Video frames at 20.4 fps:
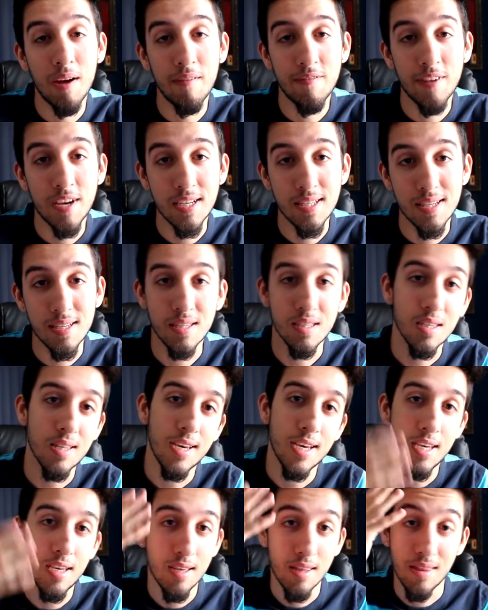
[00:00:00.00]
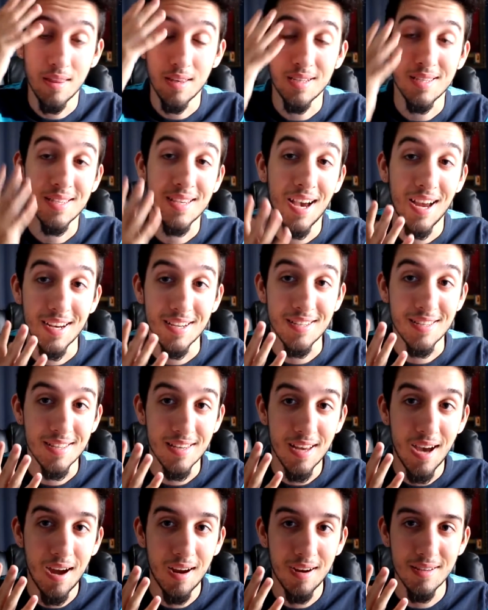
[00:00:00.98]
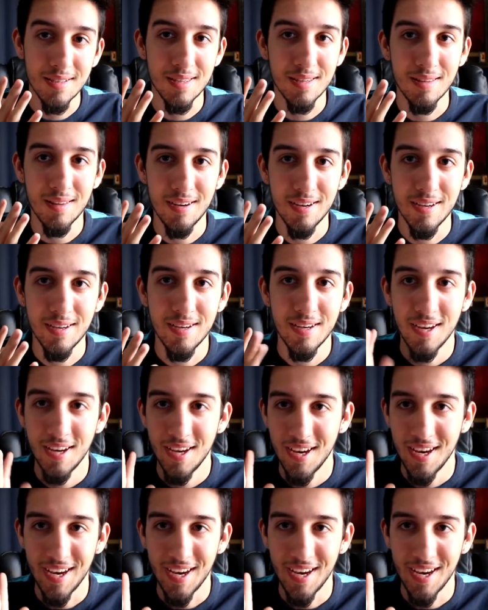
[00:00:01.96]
my face is lit, this side is not as lit.